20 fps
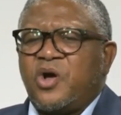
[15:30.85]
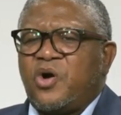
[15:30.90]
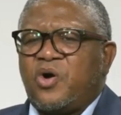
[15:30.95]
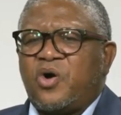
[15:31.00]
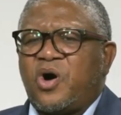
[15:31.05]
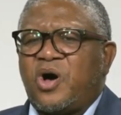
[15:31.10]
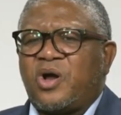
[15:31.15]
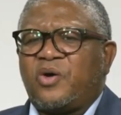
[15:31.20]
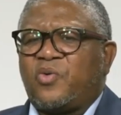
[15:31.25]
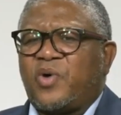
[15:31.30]

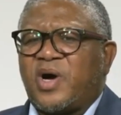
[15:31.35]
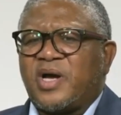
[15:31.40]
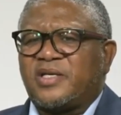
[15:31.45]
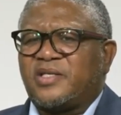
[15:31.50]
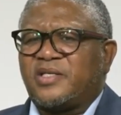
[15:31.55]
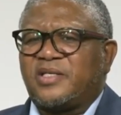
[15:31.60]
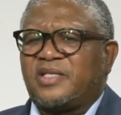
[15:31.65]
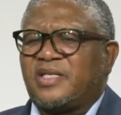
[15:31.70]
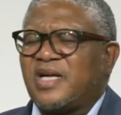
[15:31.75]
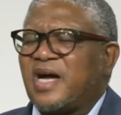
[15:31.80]
All what
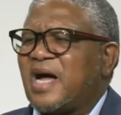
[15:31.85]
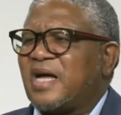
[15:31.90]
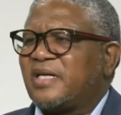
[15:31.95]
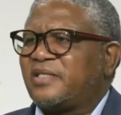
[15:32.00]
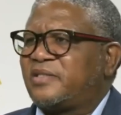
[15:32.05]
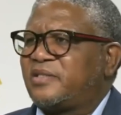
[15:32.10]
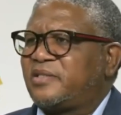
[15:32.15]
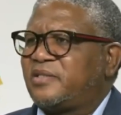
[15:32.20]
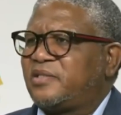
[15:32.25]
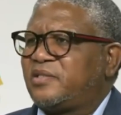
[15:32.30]
it
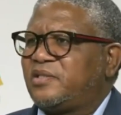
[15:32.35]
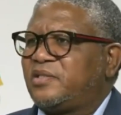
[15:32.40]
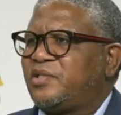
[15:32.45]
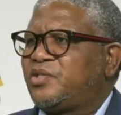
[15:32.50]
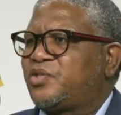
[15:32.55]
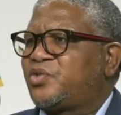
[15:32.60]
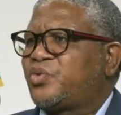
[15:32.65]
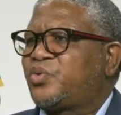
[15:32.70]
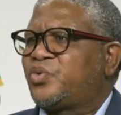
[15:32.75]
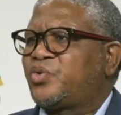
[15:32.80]
does is
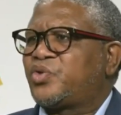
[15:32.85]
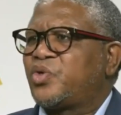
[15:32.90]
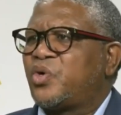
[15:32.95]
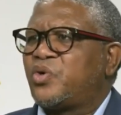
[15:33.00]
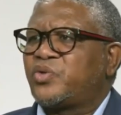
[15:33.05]
to show